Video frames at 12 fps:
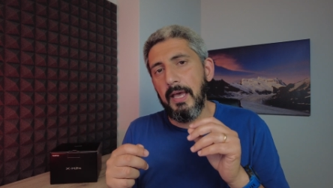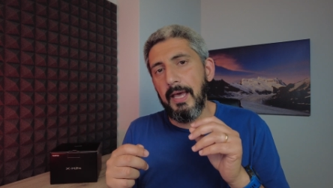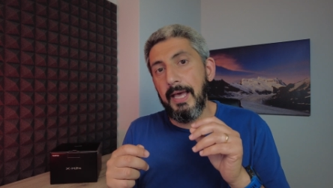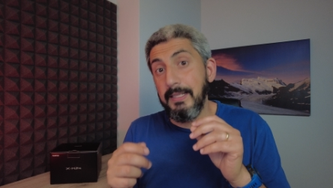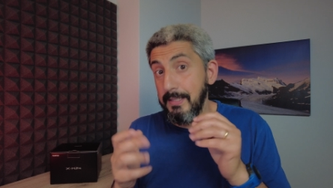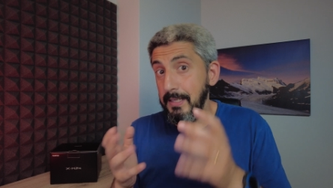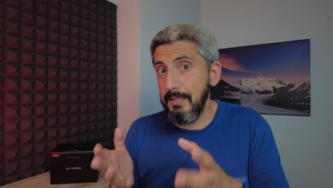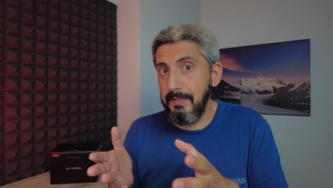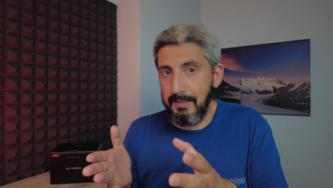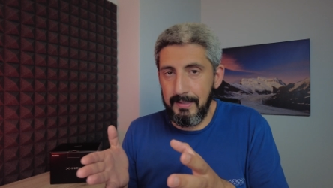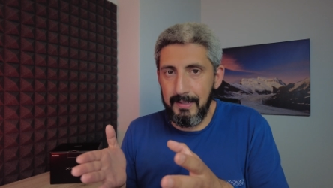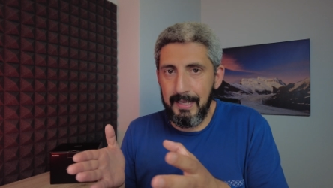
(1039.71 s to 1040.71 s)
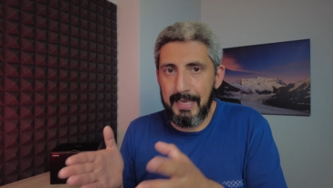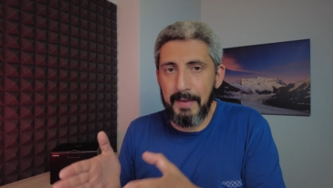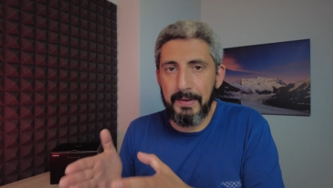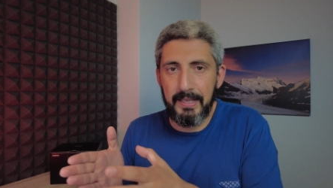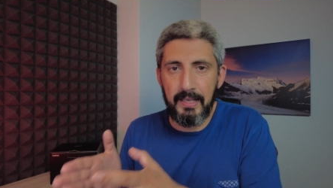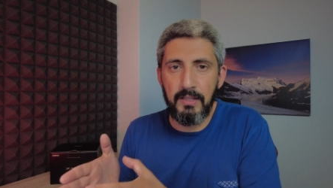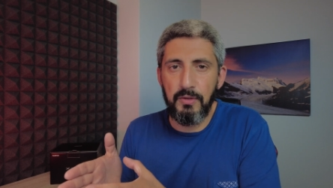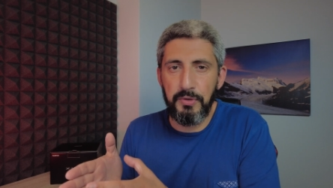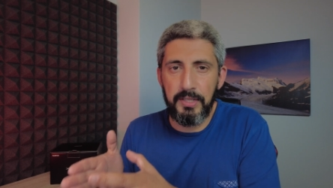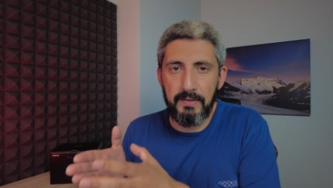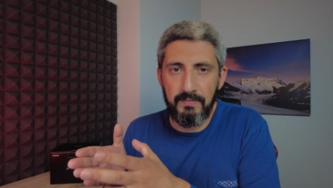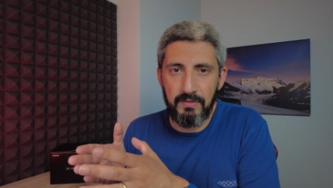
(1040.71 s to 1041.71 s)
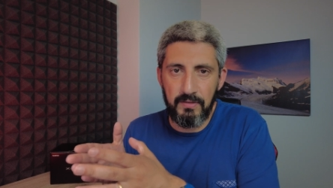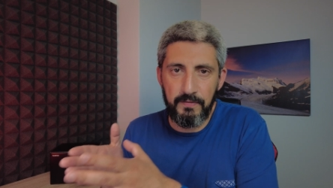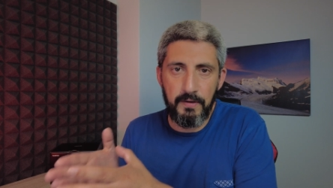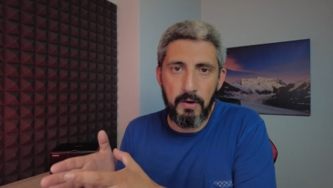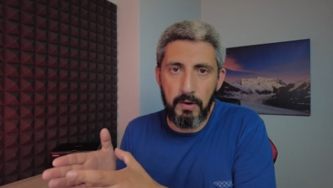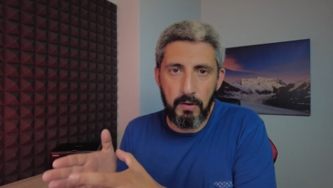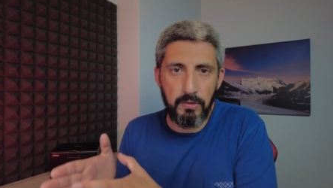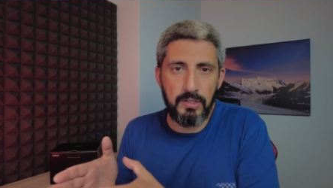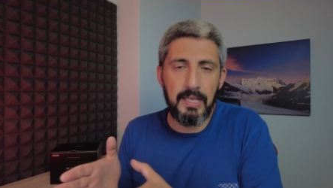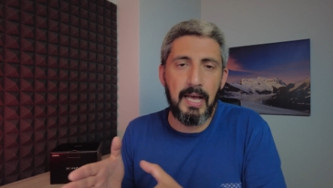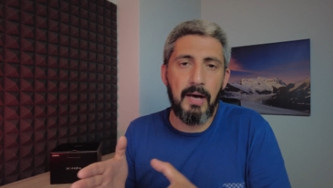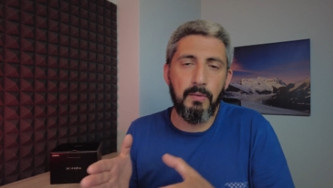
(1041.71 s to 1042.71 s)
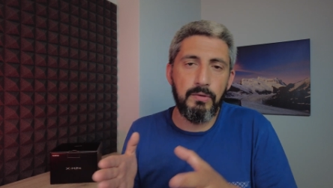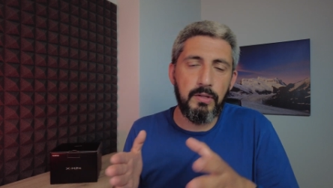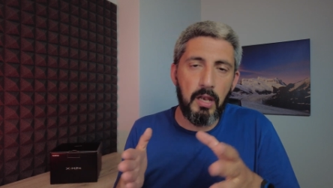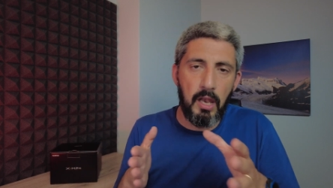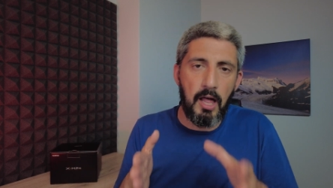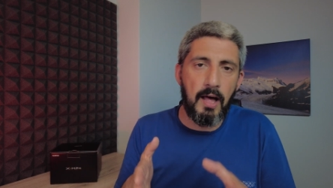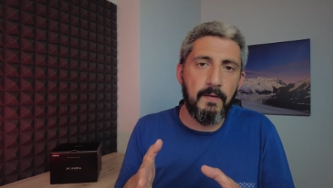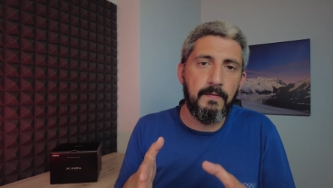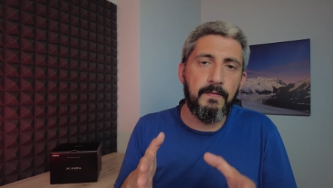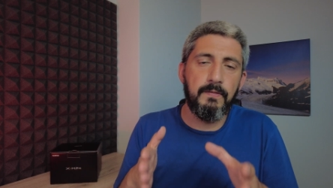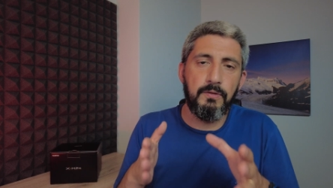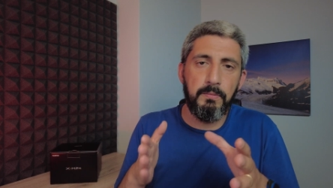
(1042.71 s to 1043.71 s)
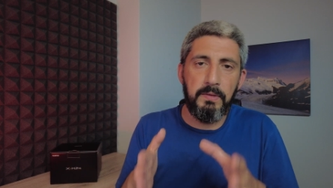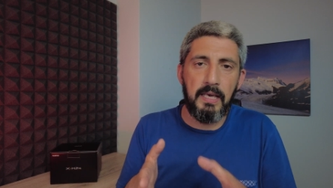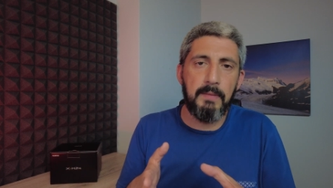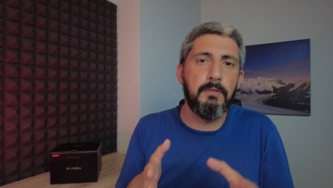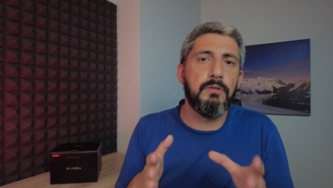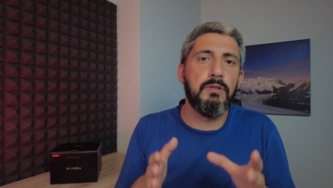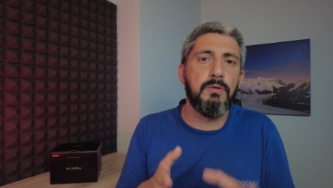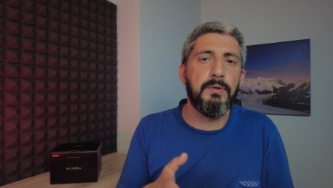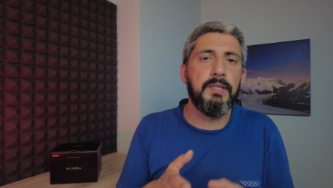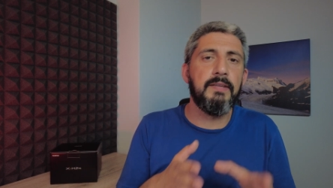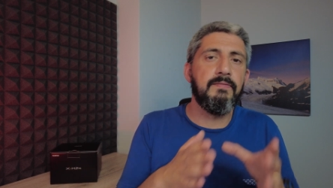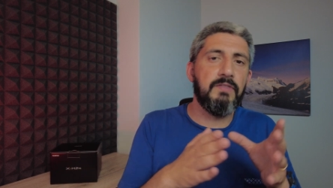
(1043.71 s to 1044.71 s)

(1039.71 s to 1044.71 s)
And since the camera can do it in photos, I would love to be able to do it in